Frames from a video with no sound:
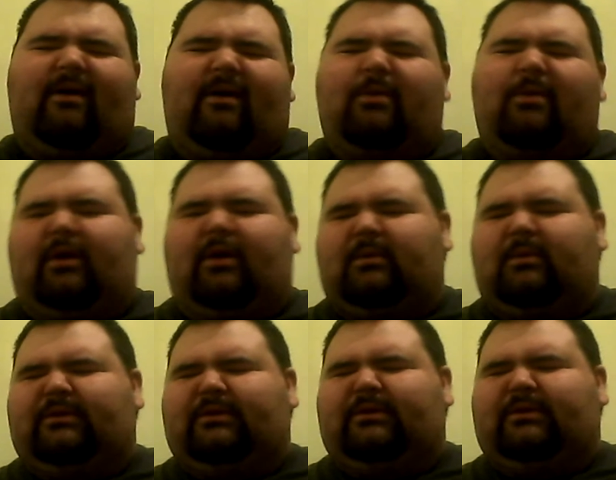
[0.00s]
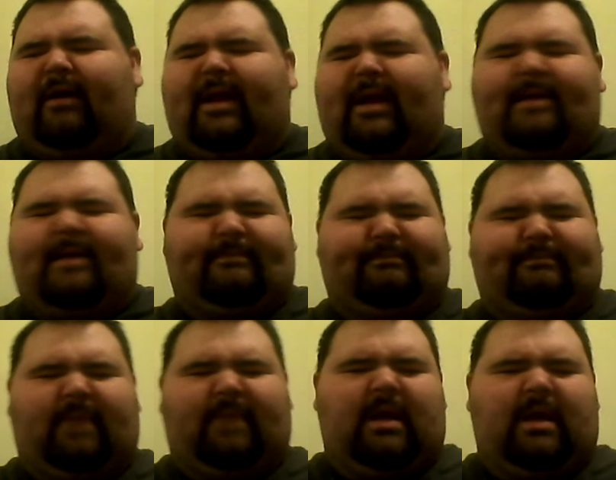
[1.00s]
always thought it was a very,
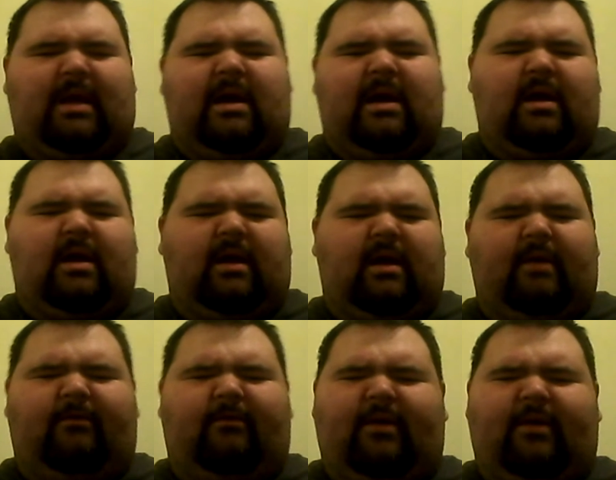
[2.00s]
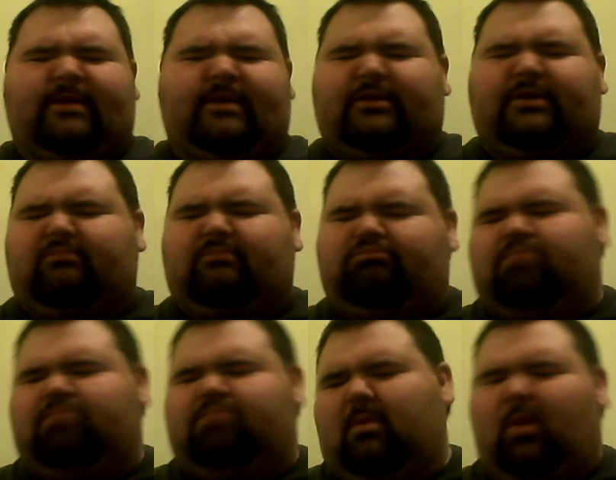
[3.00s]

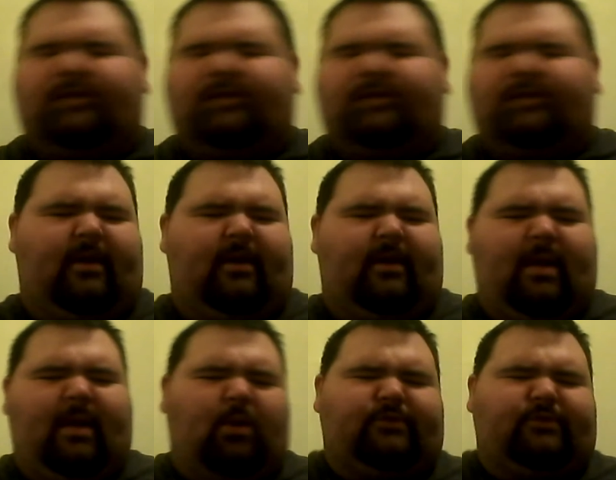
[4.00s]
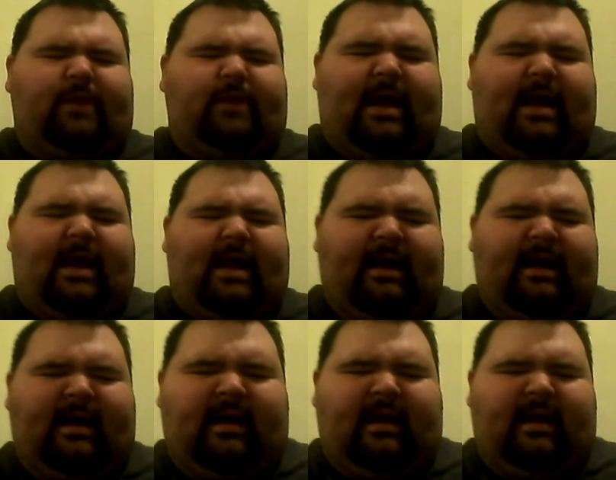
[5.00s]
it wasn't very, he wasn't really, I
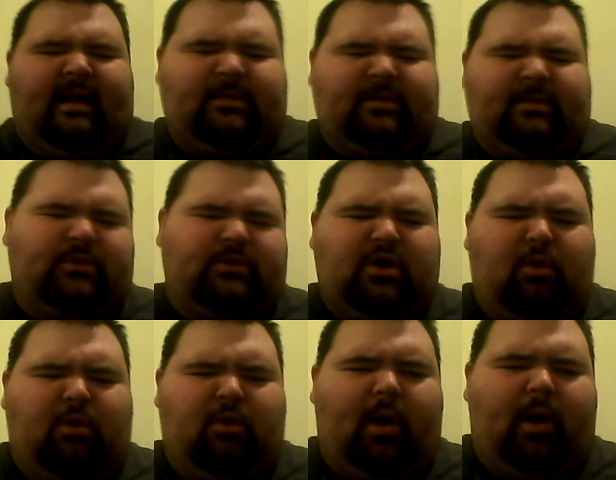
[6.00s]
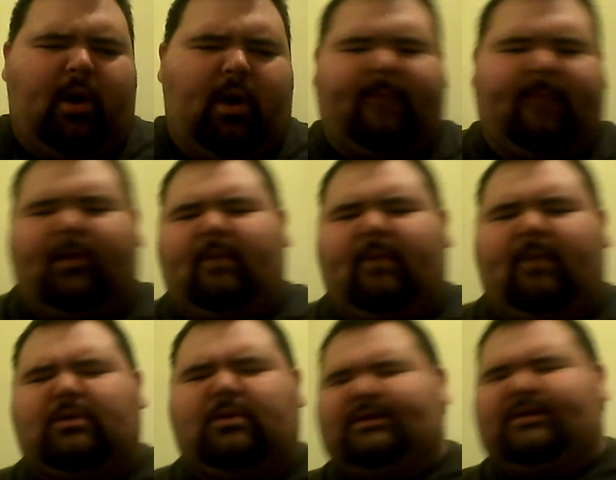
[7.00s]
suppose he was a young boy, like, but he
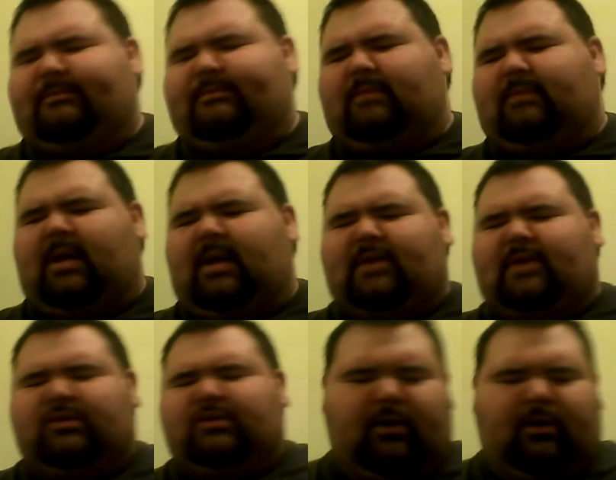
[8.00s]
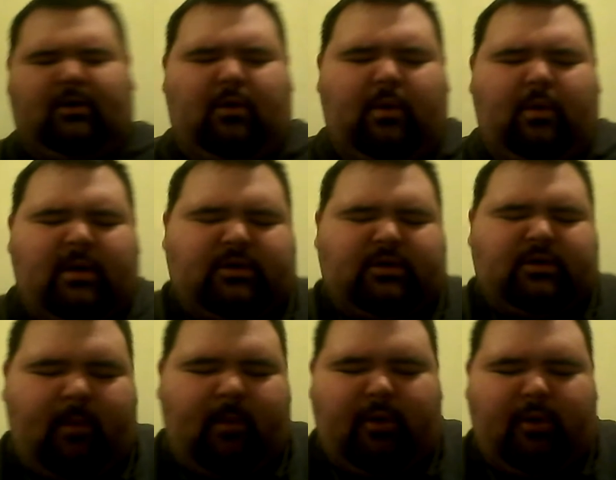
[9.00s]
was, I don't know, something
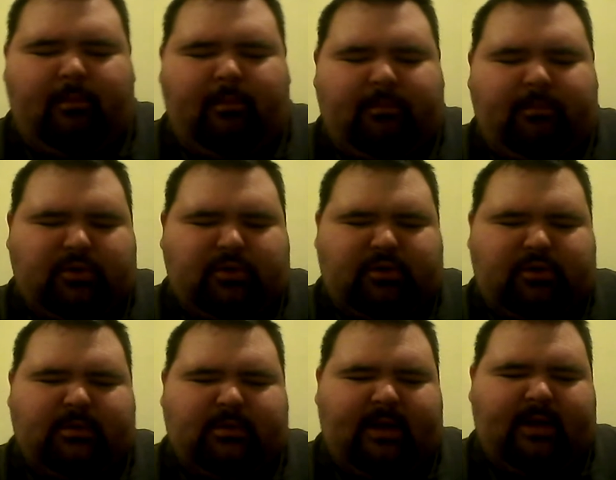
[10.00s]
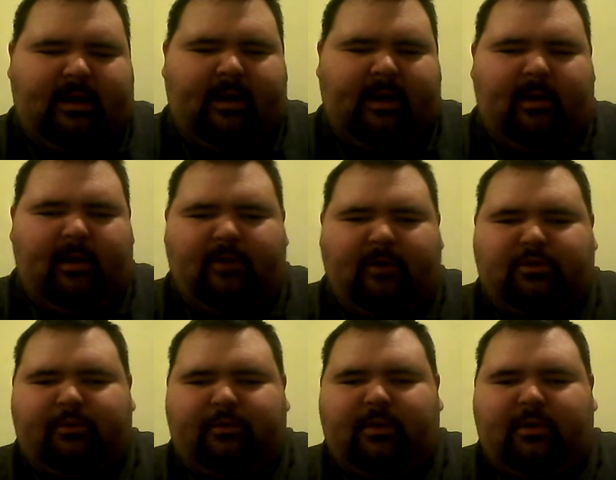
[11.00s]
about him, just, it was kind of girly or
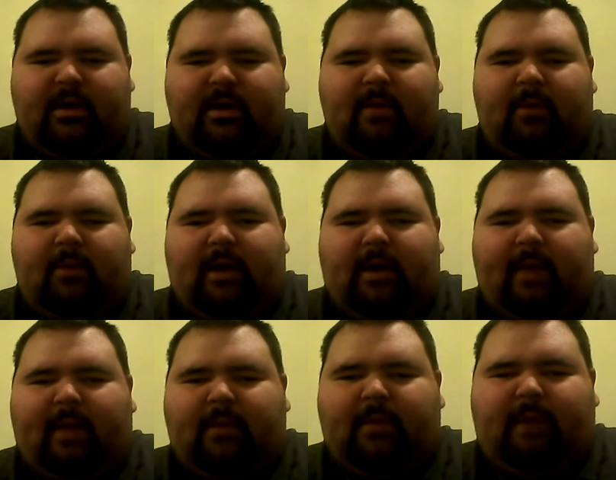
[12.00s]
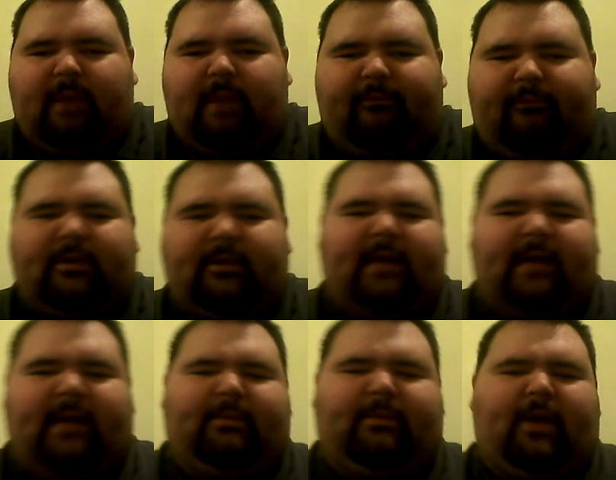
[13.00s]
something. But I thought that
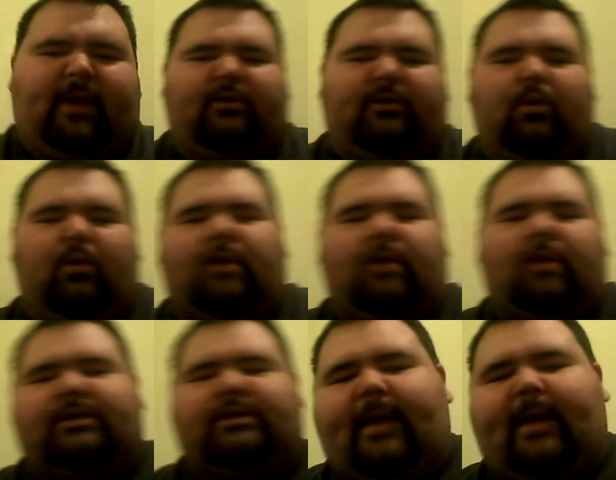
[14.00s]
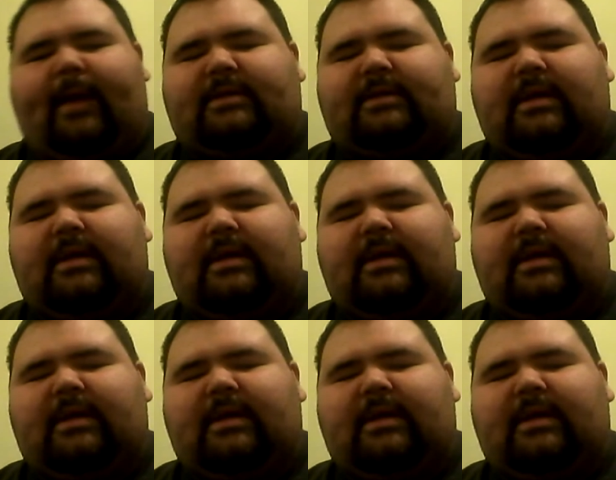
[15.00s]
character wasn't the best.